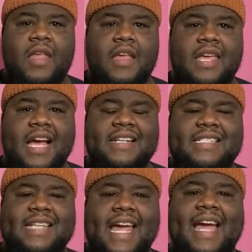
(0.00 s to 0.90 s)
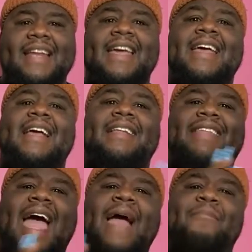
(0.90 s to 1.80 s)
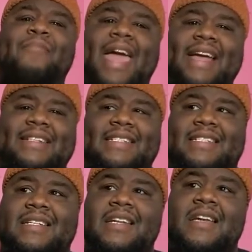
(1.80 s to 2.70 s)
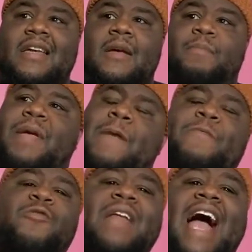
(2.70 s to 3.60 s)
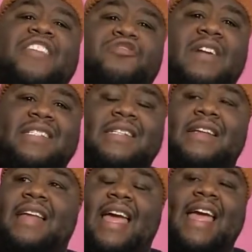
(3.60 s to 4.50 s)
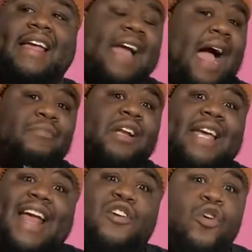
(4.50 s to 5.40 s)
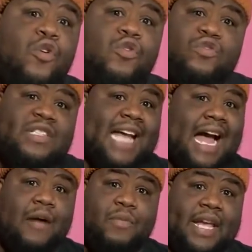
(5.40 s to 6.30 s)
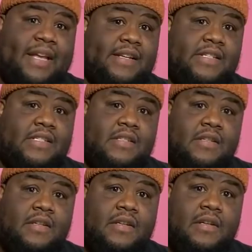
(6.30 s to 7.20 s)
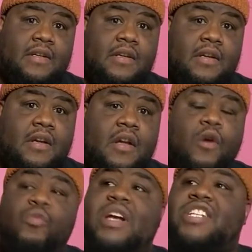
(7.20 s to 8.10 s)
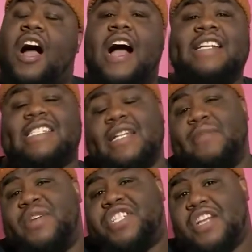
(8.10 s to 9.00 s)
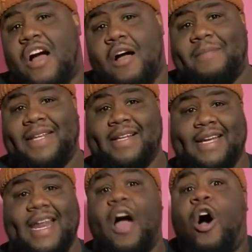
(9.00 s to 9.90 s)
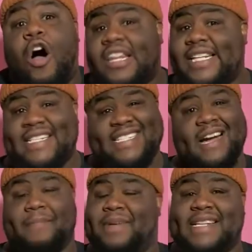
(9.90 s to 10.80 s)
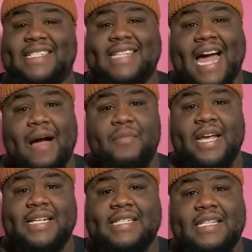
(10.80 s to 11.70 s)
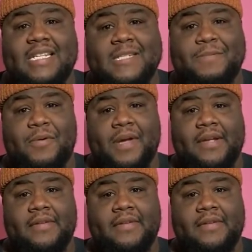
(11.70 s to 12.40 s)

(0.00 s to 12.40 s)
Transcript: you understand? That makes people not trust. I'm looking at Google sideways, which honestly, we should all be looking at all of these companies sideways at this point.